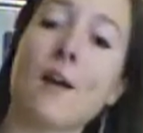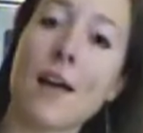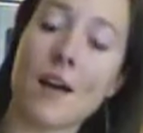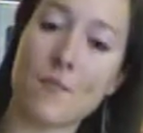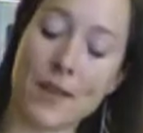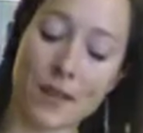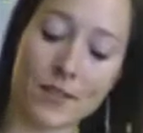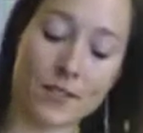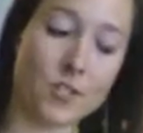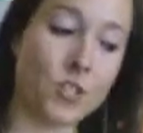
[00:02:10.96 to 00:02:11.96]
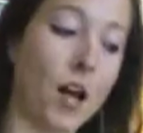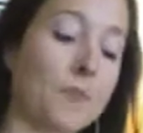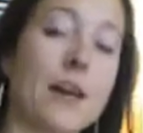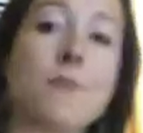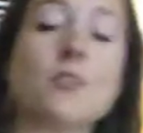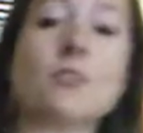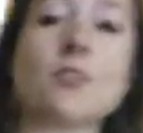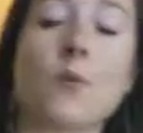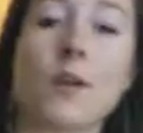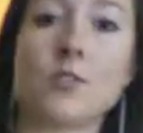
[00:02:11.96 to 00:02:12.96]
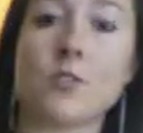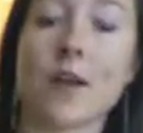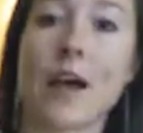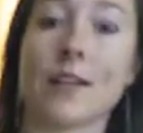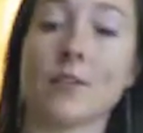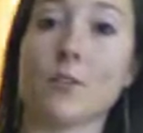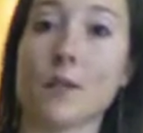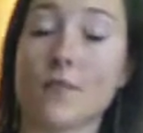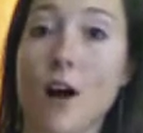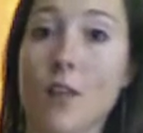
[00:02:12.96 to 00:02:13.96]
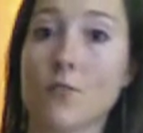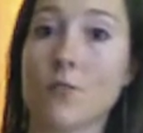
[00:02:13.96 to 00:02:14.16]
I have my onions chopped. I'm just going to add a little bit of olive